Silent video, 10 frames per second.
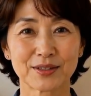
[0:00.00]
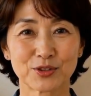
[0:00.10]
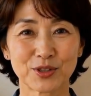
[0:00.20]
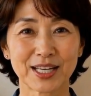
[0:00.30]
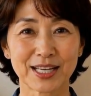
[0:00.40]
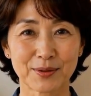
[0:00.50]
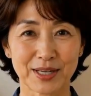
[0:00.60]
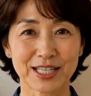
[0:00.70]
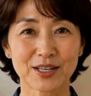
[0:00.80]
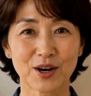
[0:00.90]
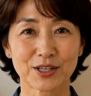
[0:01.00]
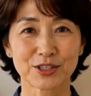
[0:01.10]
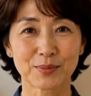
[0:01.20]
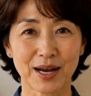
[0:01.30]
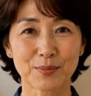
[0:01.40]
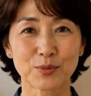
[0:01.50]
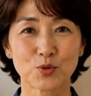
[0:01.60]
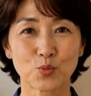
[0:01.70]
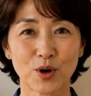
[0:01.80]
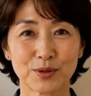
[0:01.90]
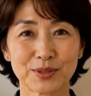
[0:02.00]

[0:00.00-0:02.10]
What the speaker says: Threading meat onto bamboo 1